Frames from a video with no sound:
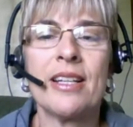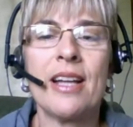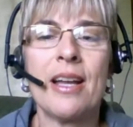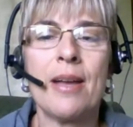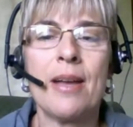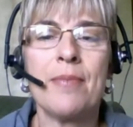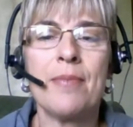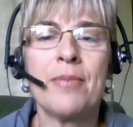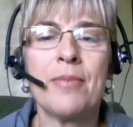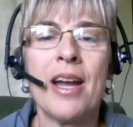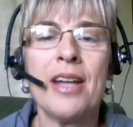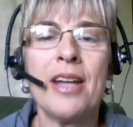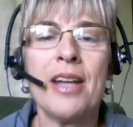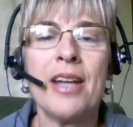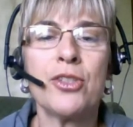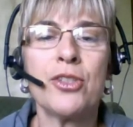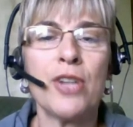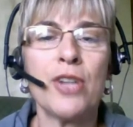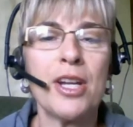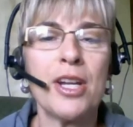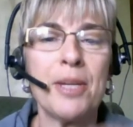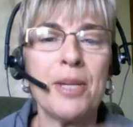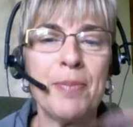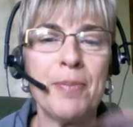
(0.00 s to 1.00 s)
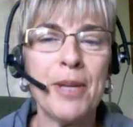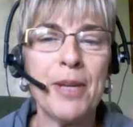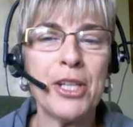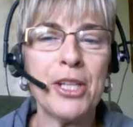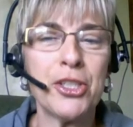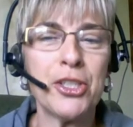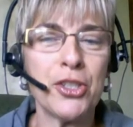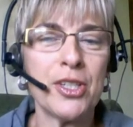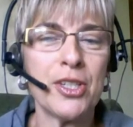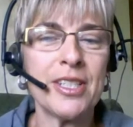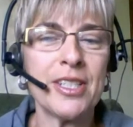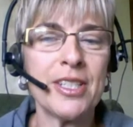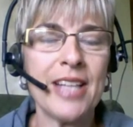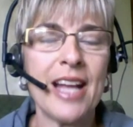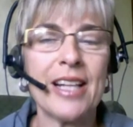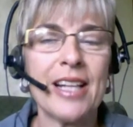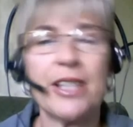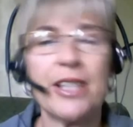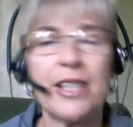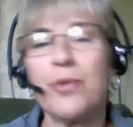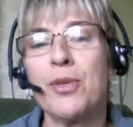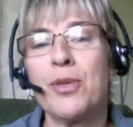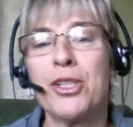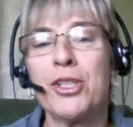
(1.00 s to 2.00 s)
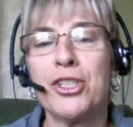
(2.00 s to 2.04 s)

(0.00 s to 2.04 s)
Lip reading: I'm kind of trying to picture exactly what